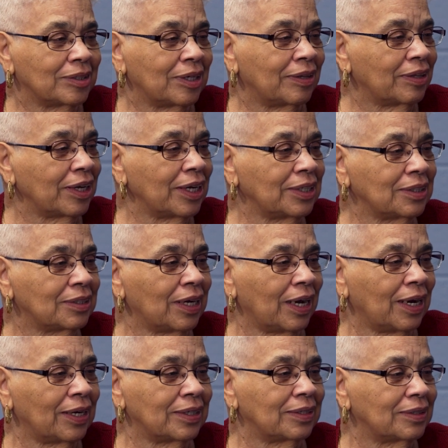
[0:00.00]
the things
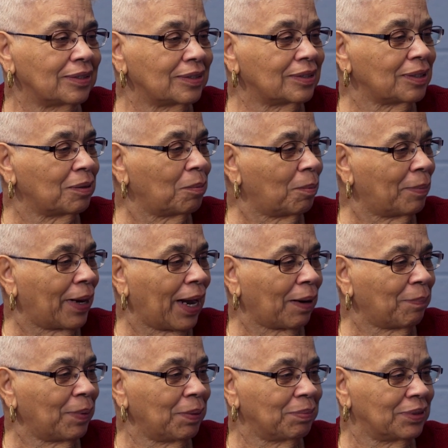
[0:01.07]
that some of the
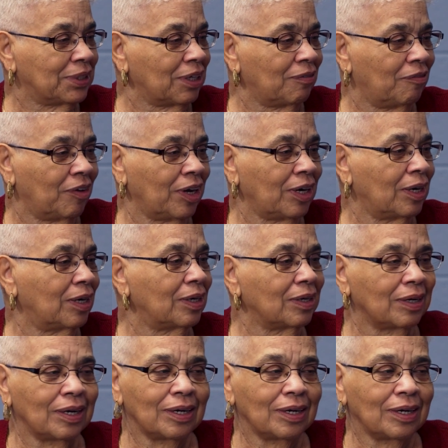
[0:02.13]
black people's invented.